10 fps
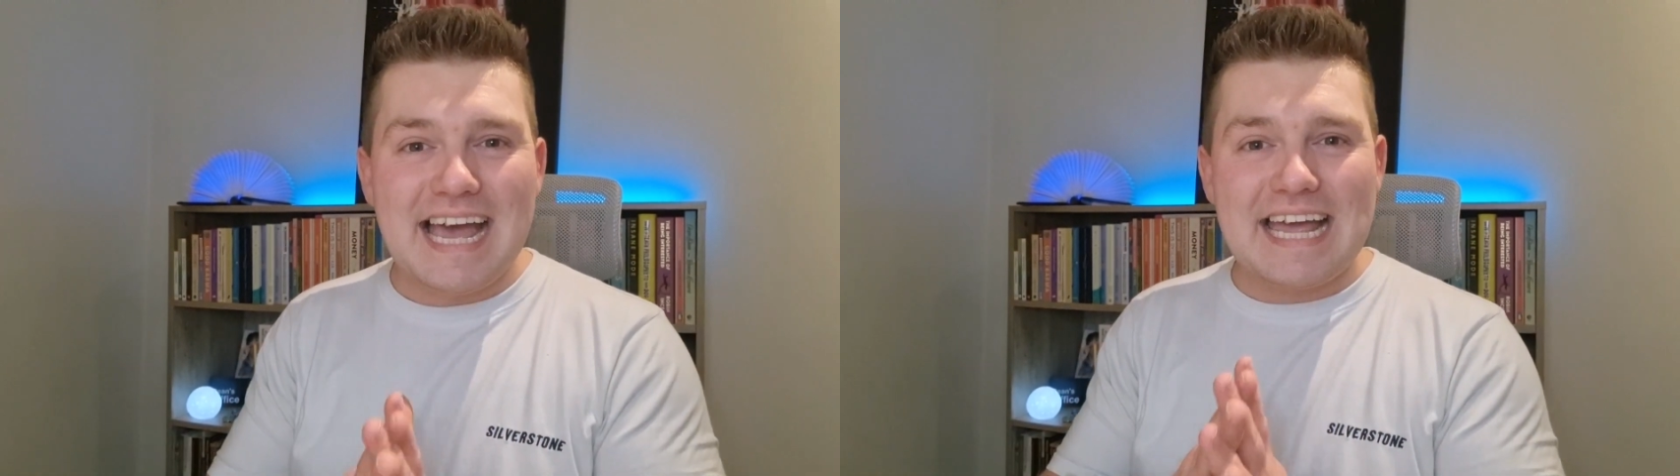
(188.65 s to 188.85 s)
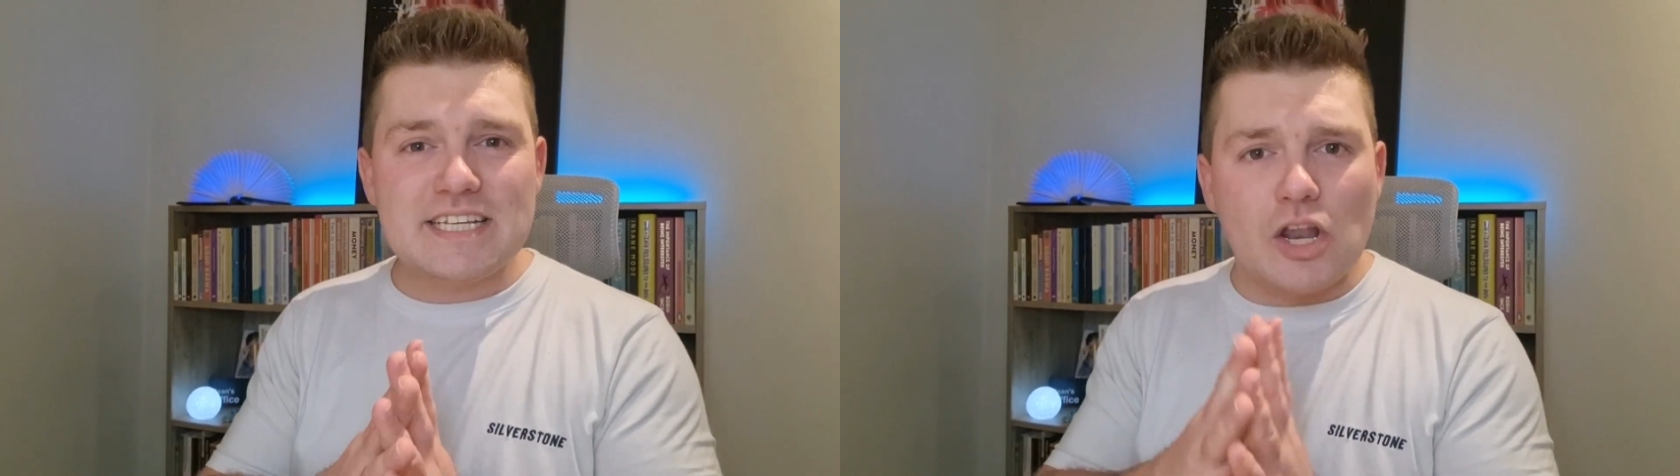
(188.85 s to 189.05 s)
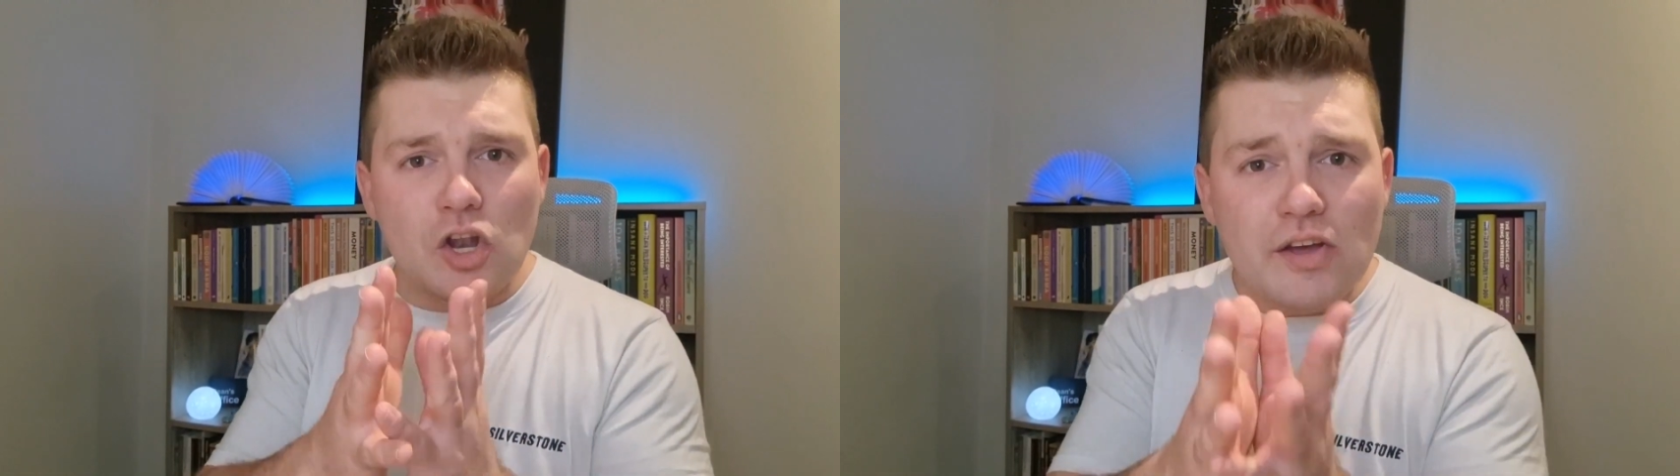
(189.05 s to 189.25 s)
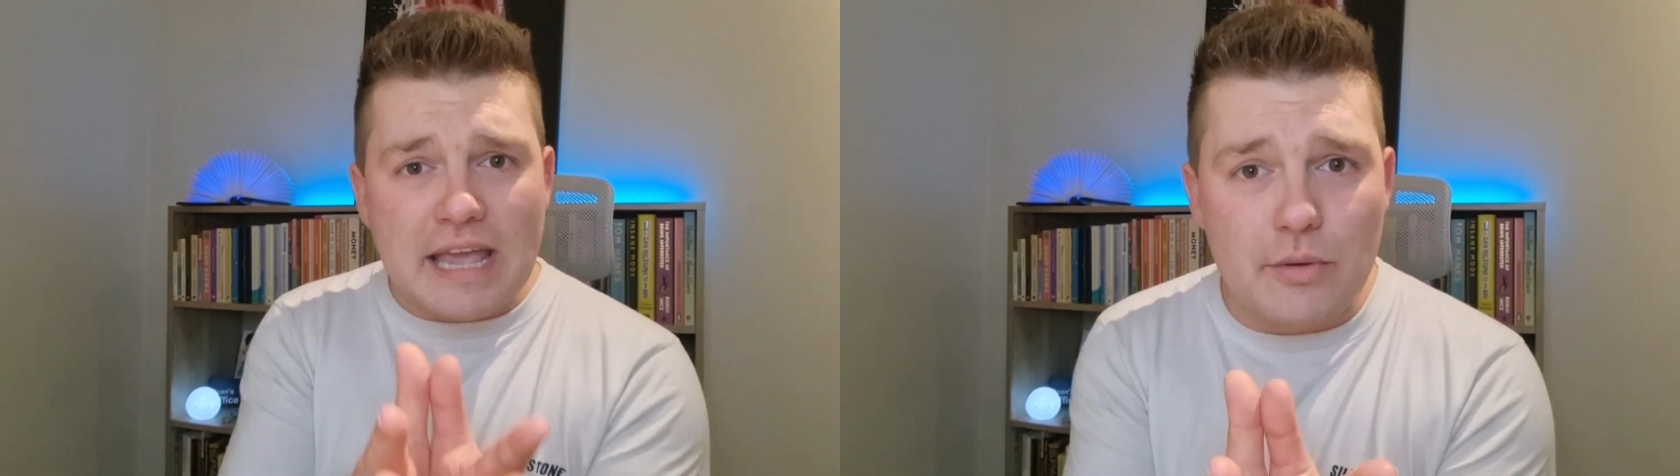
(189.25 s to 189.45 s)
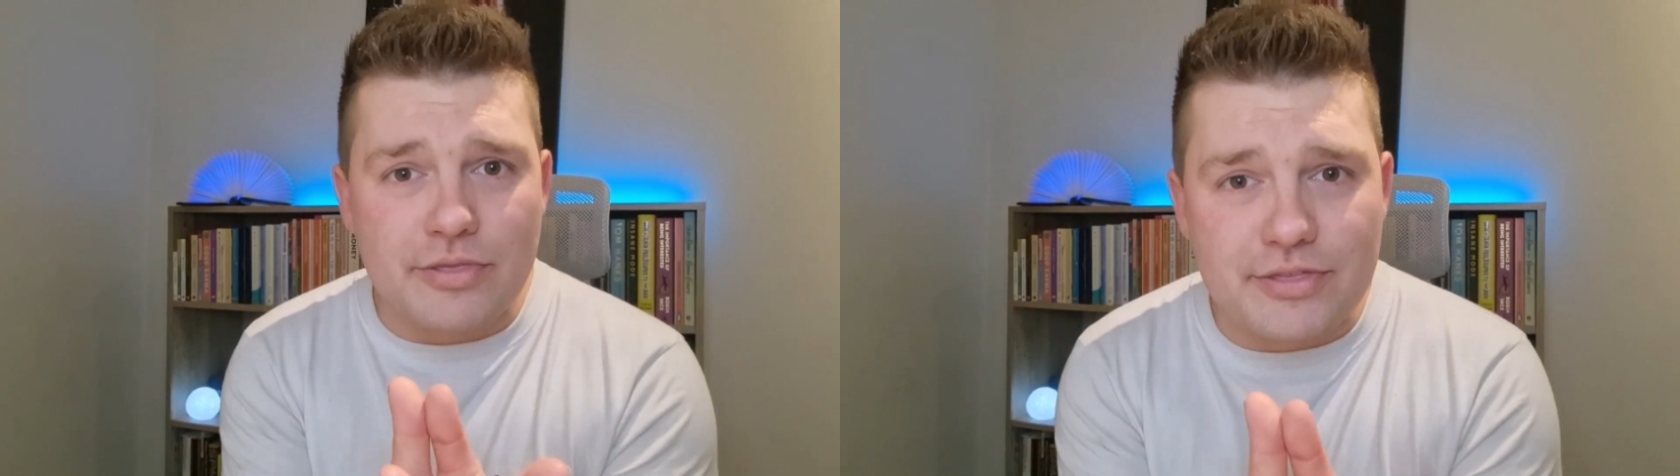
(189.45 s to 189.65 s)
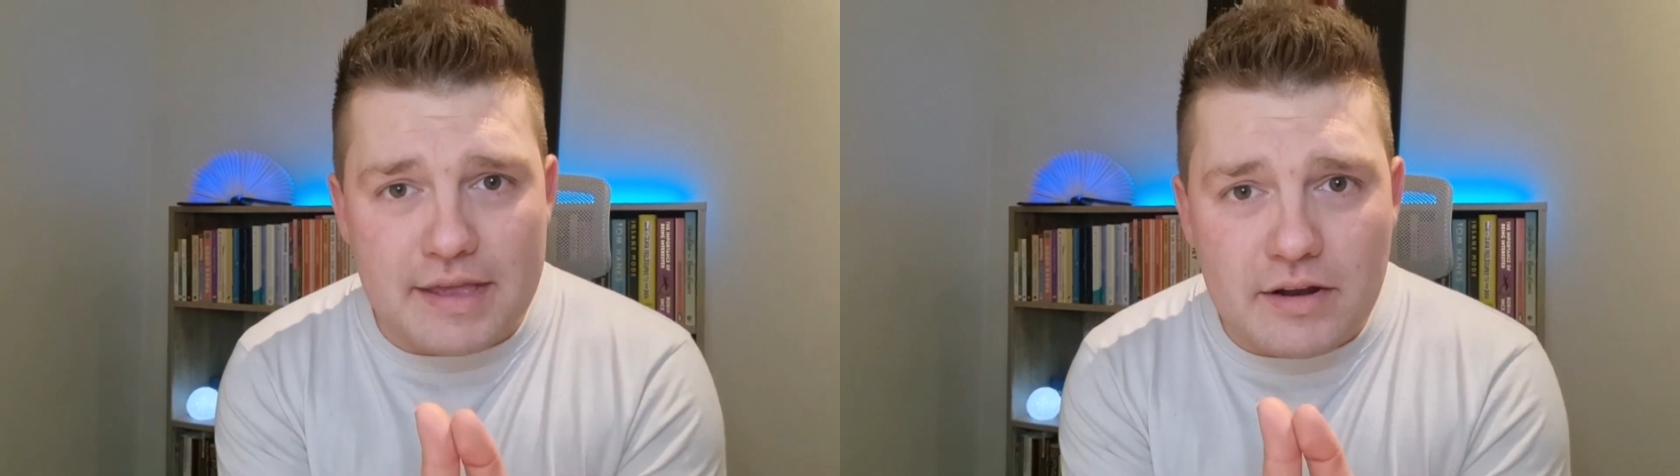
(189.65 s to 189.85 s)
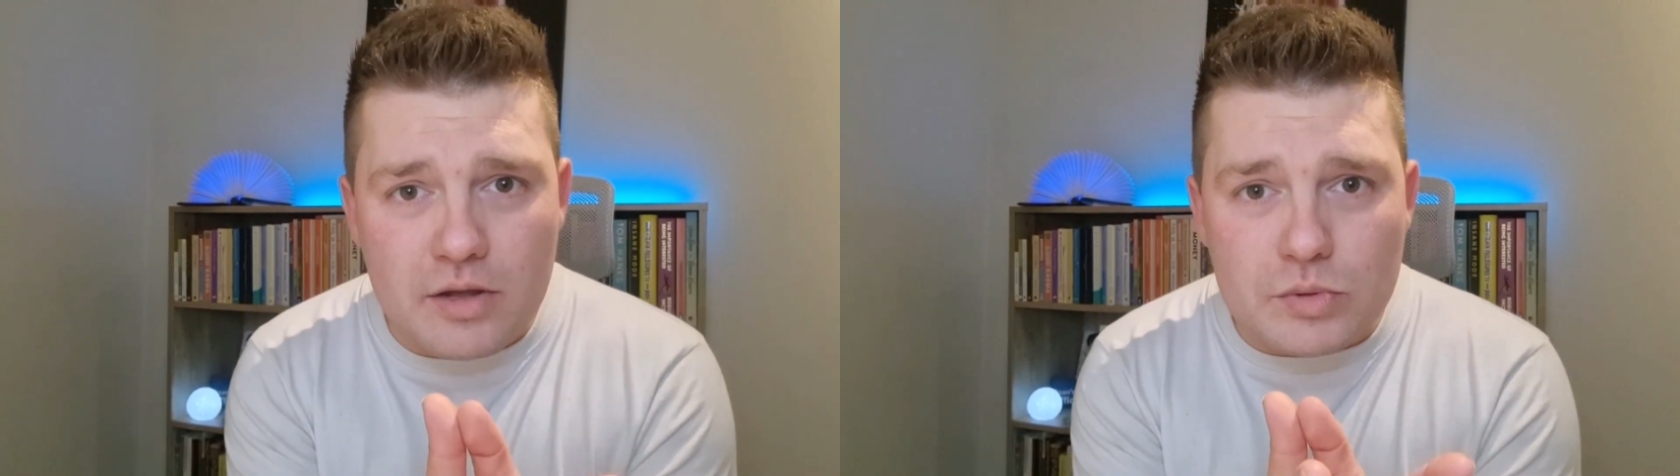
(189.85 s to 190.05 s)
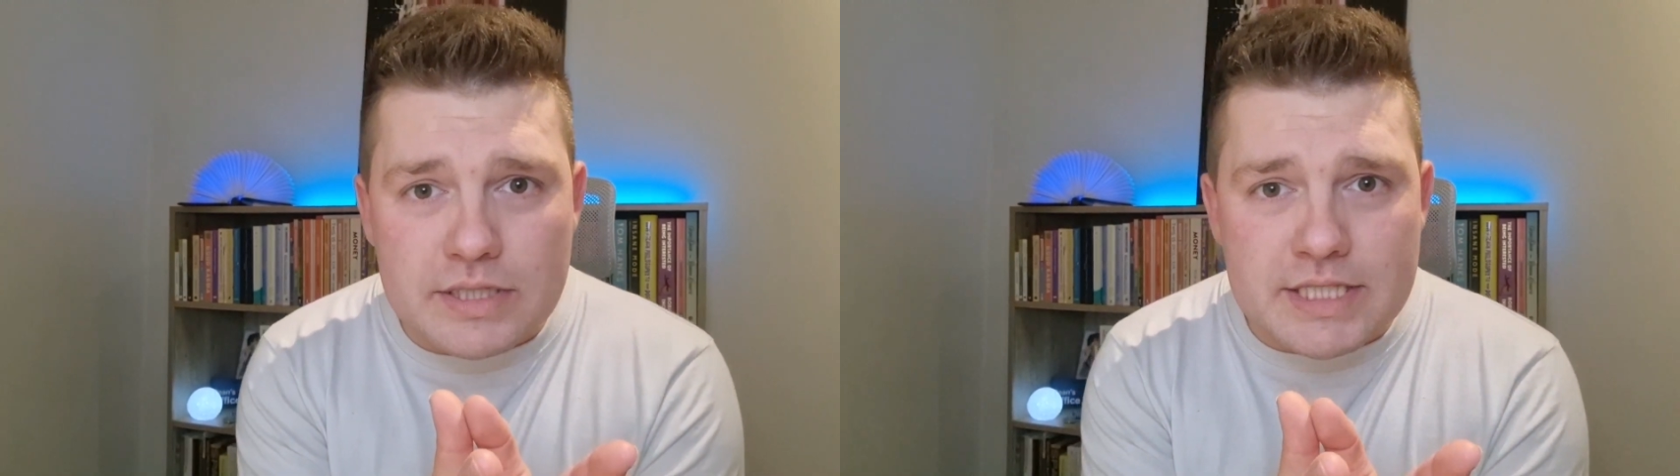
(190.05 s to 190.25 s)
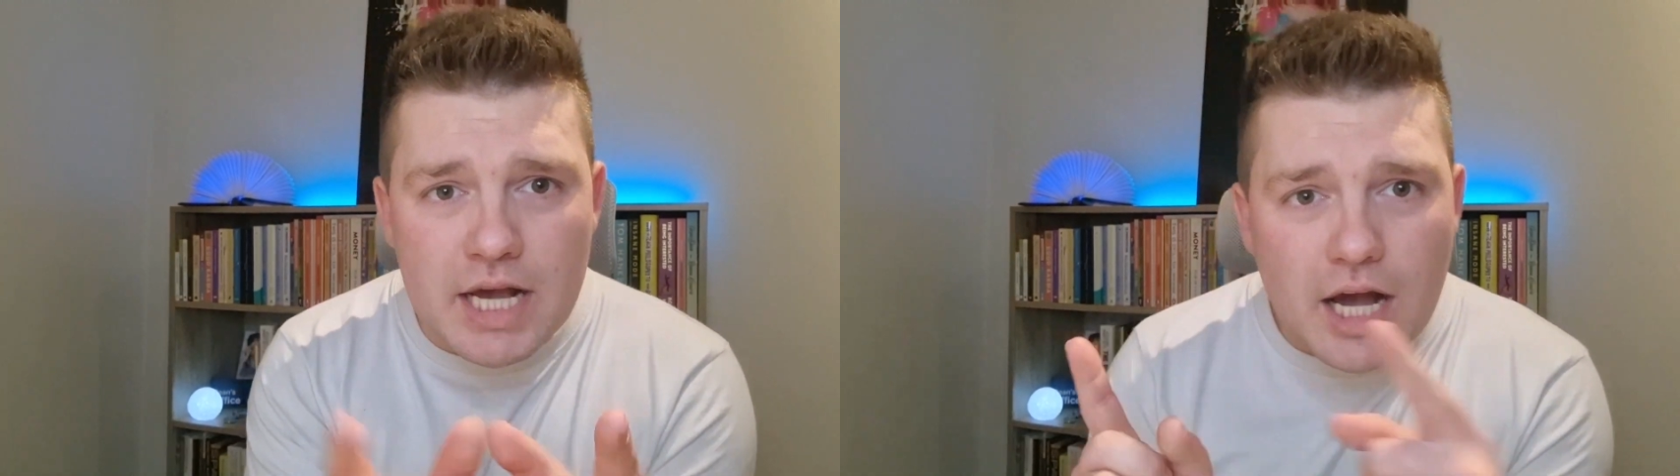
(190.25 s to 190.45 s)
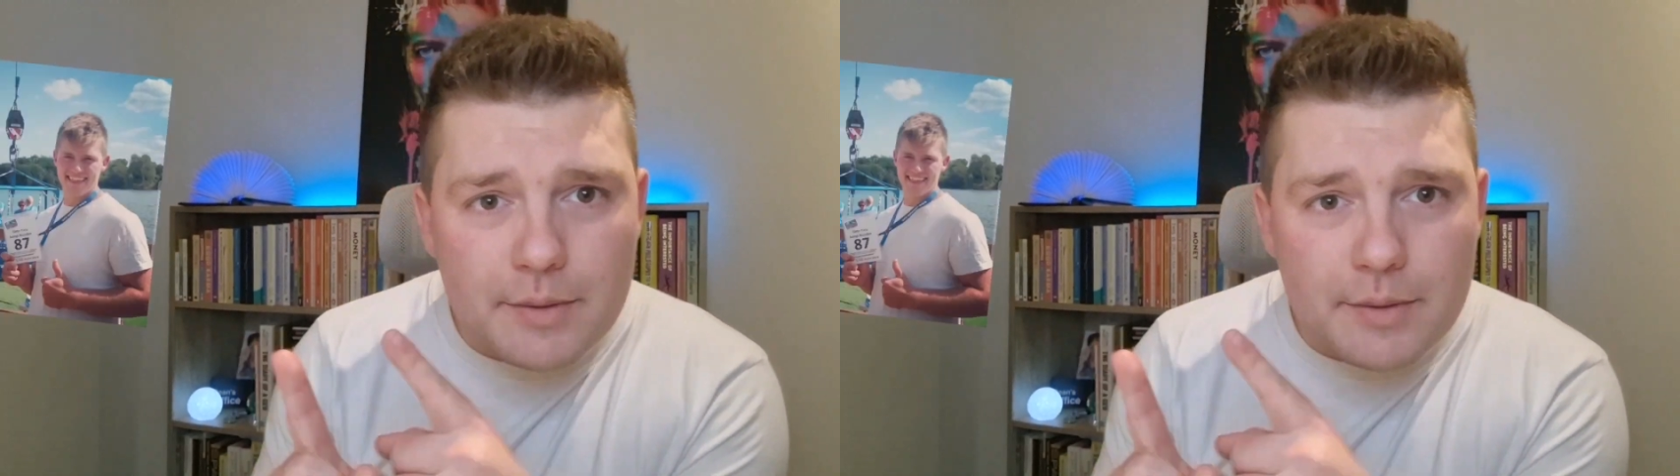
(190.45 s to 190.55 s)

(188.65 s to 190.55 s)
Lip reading: And look how thin I was.